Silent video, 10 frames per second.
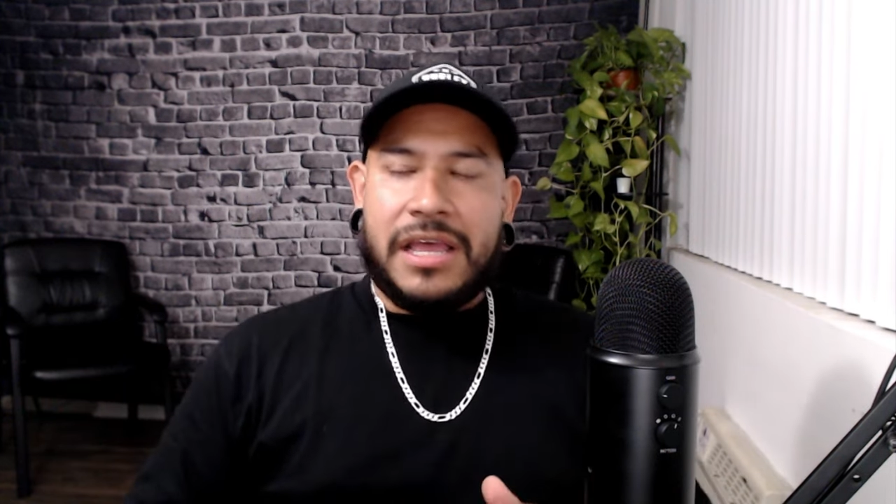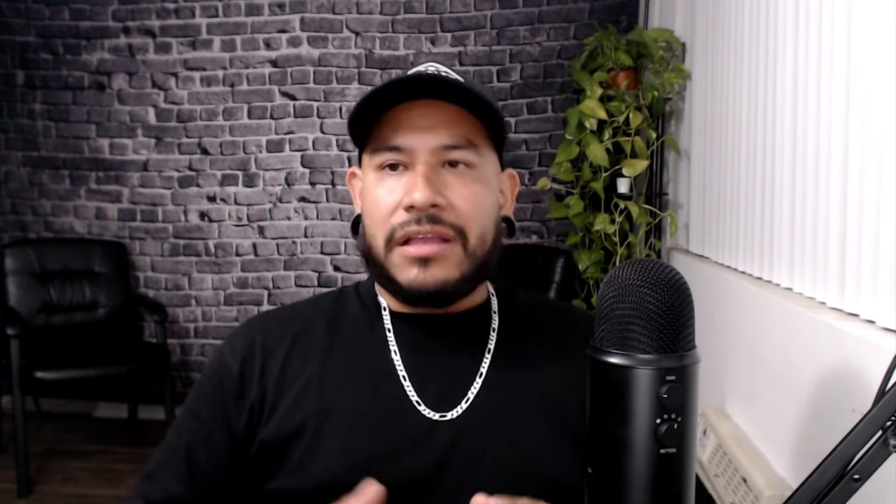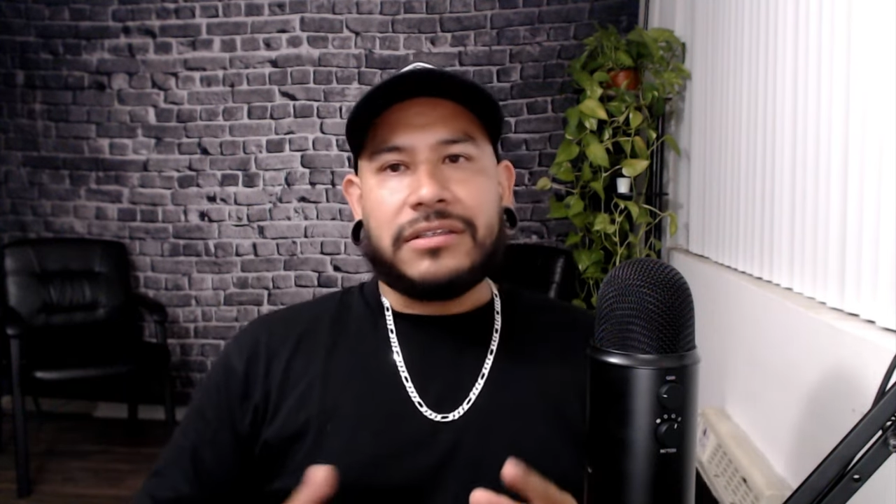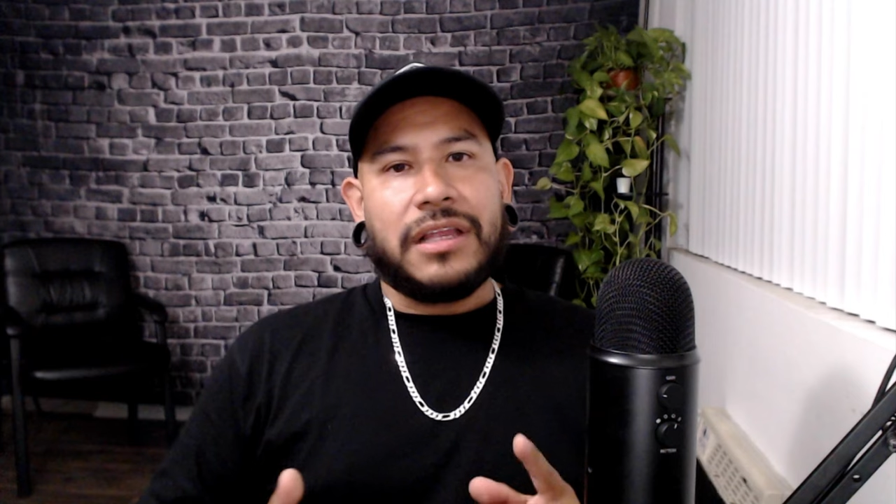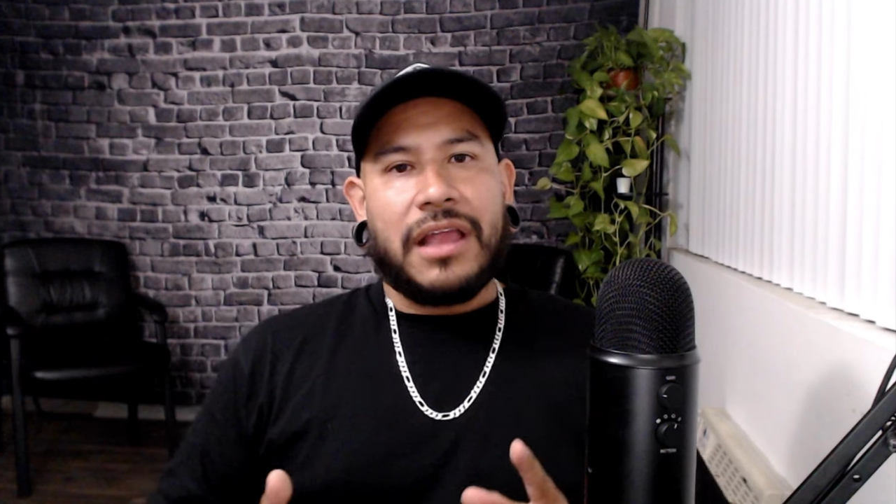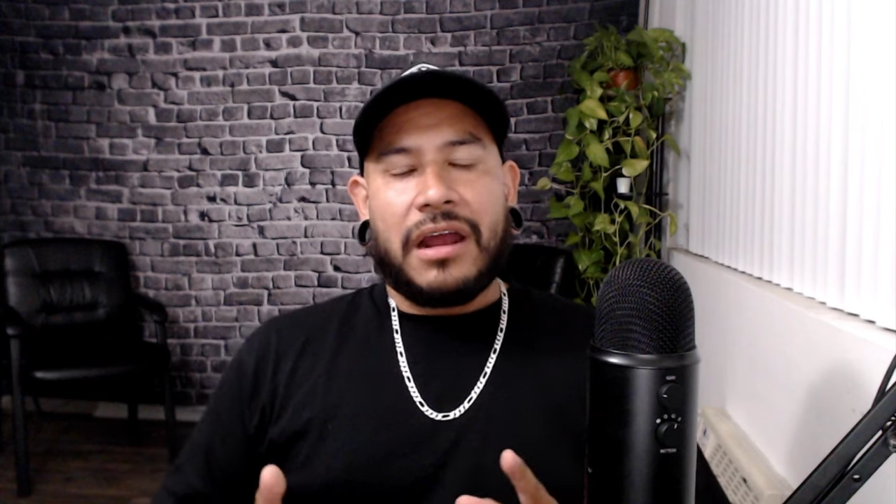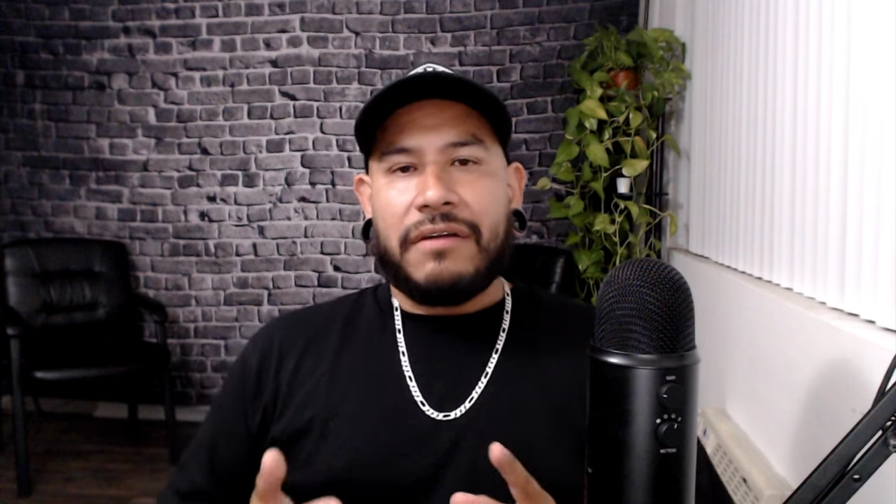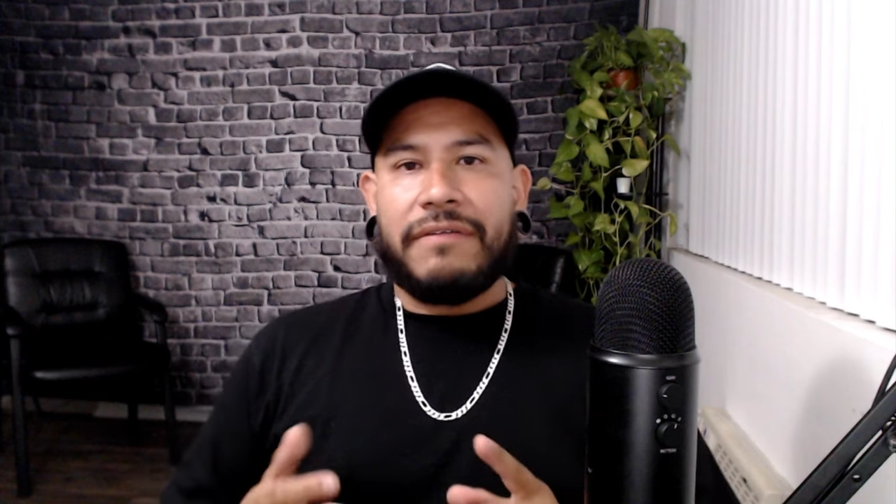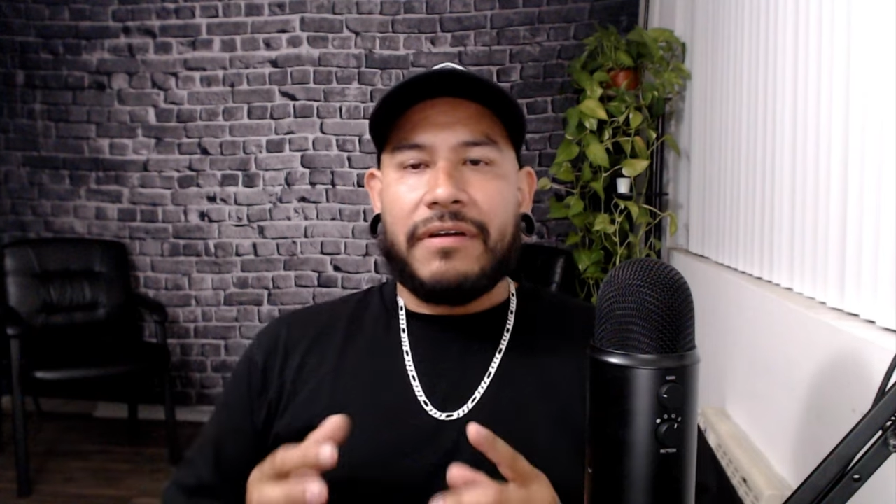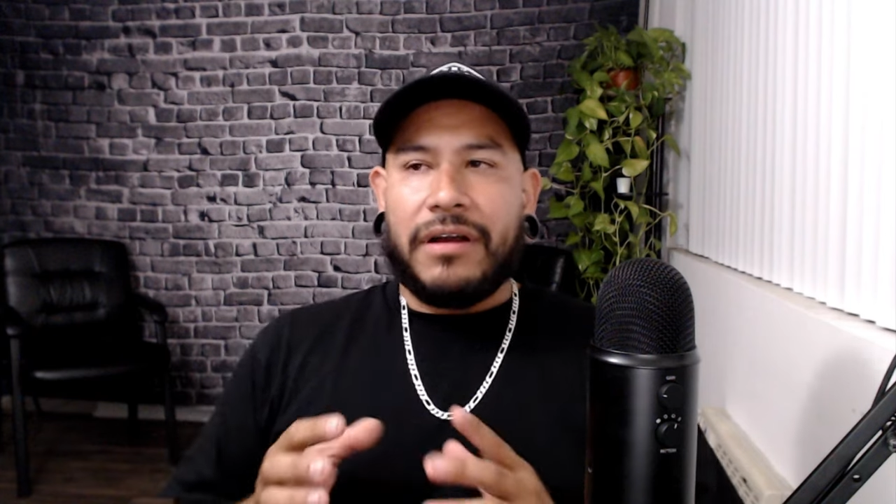There's a lot
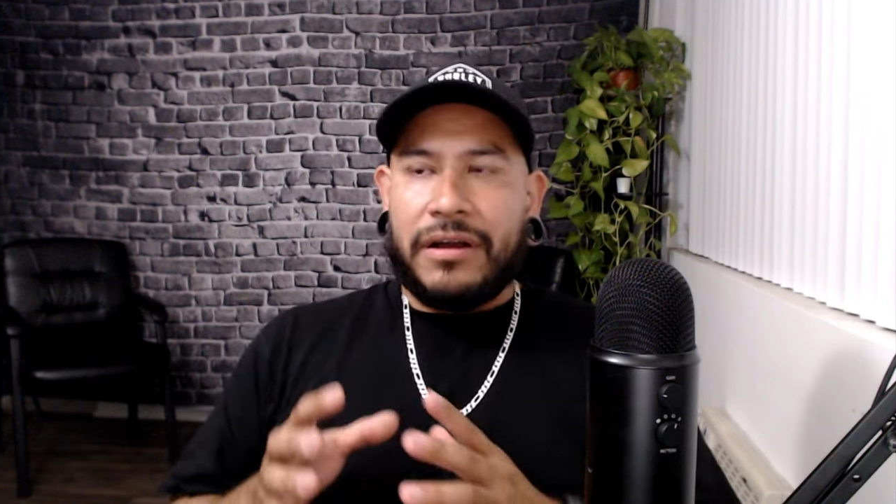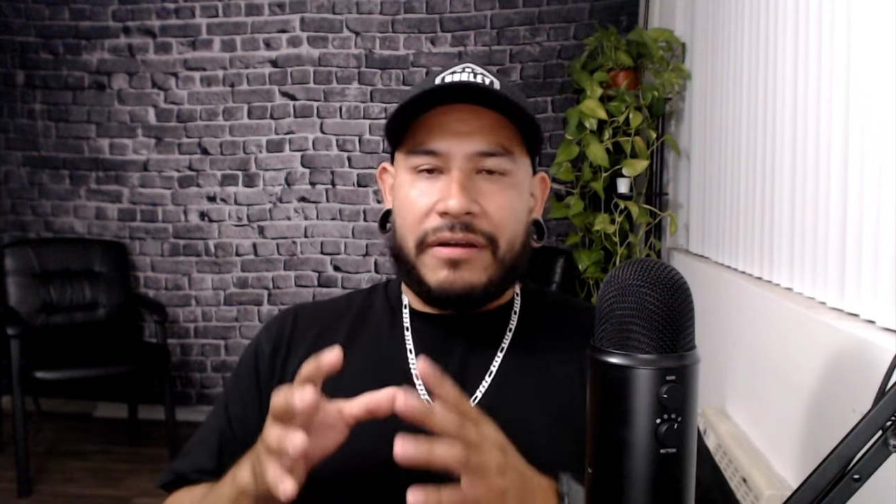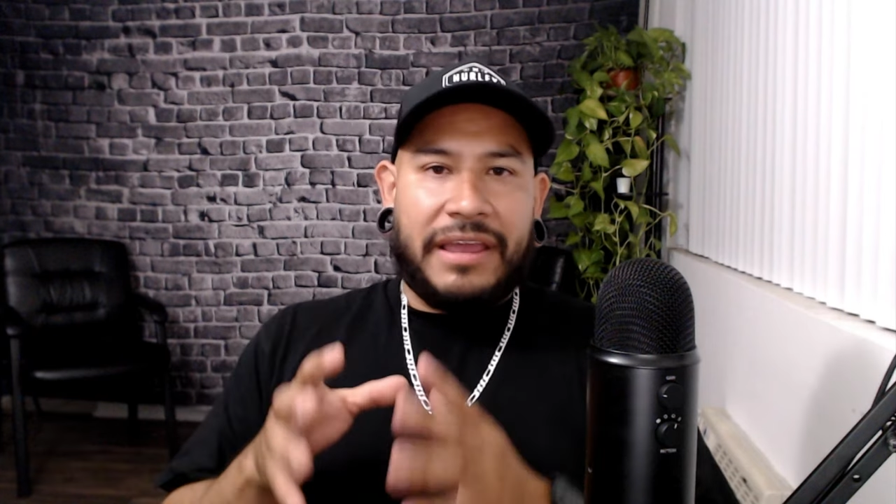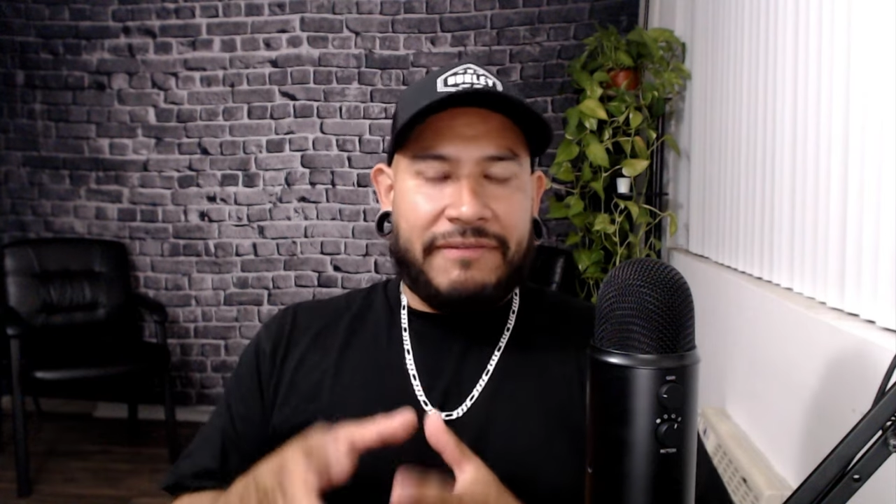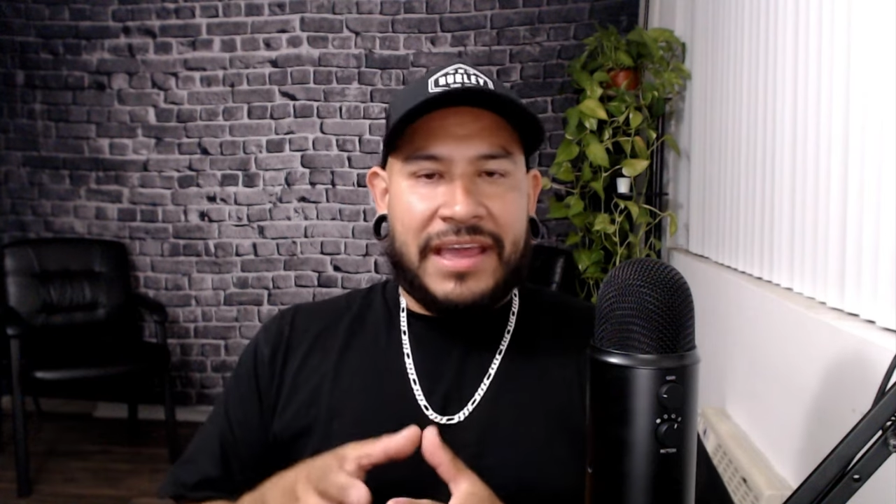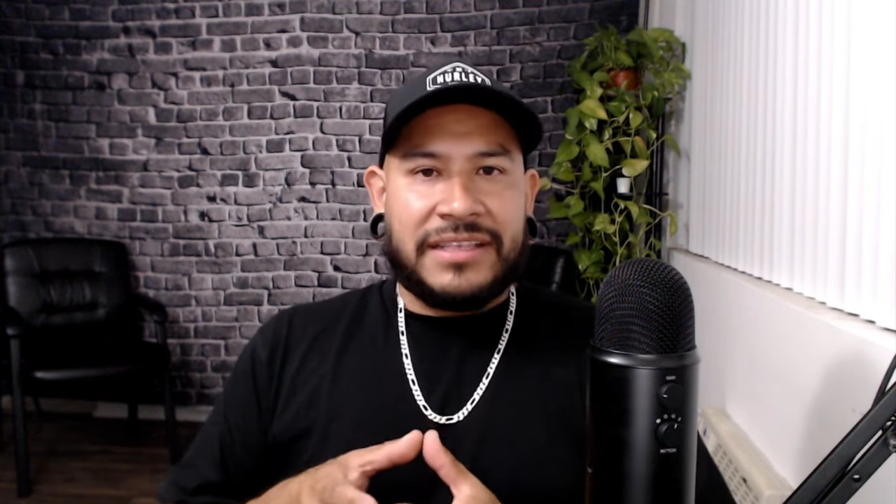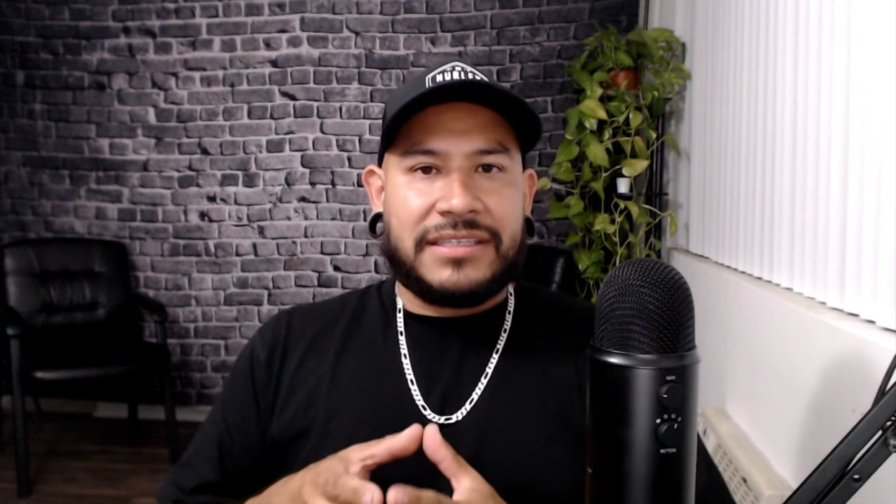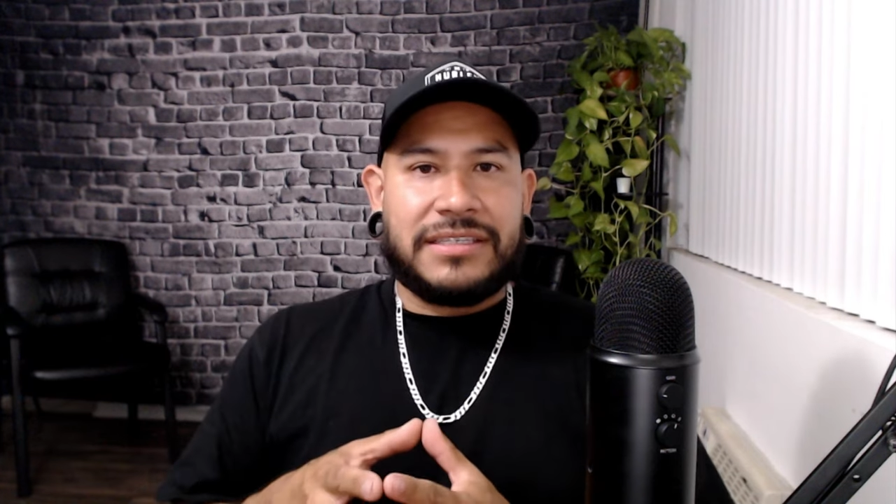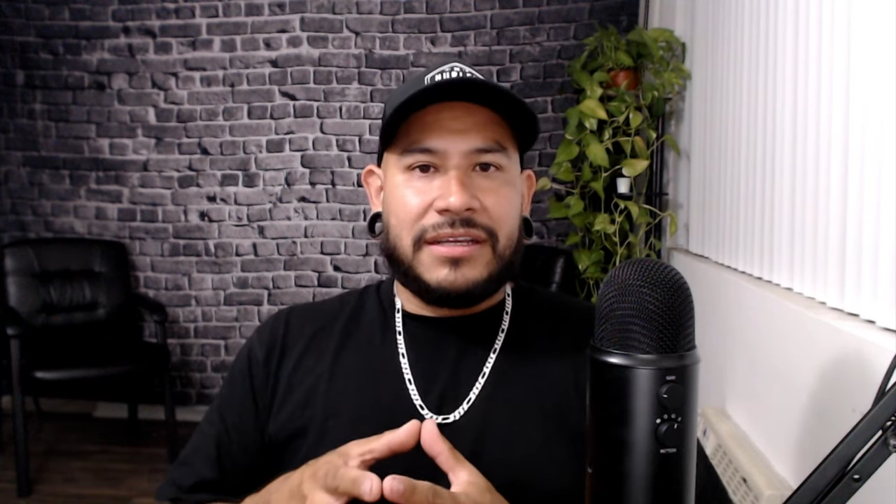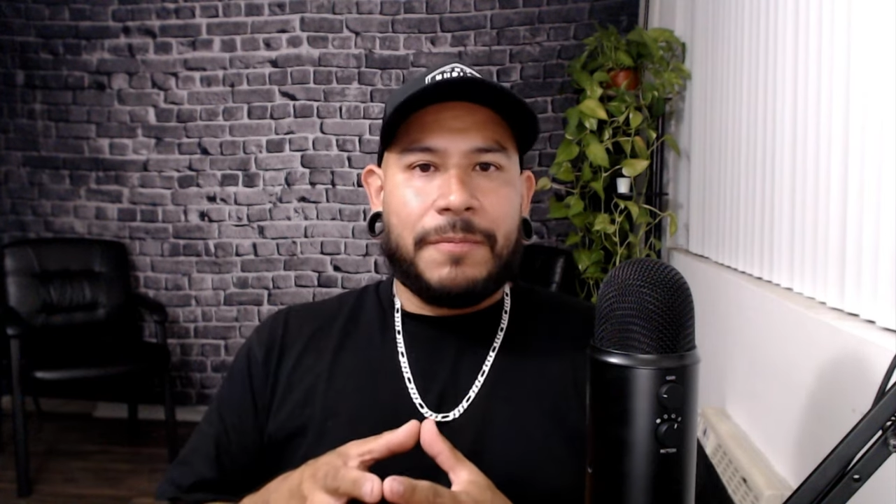of
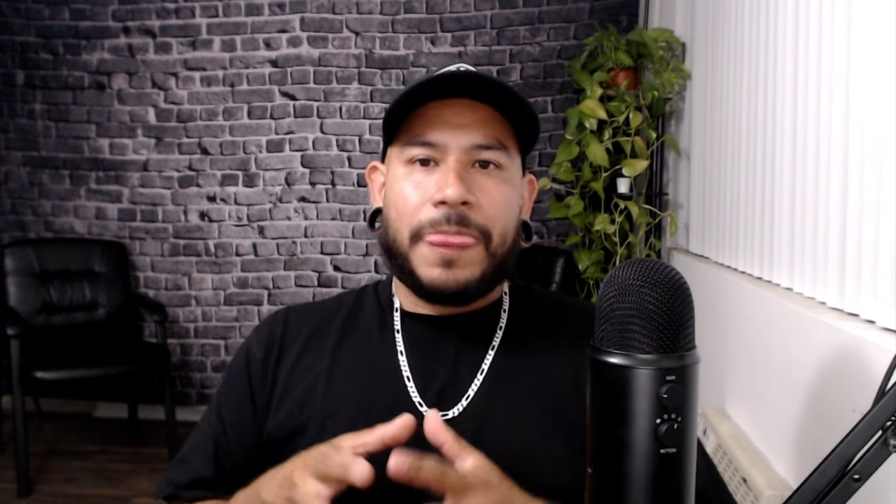events.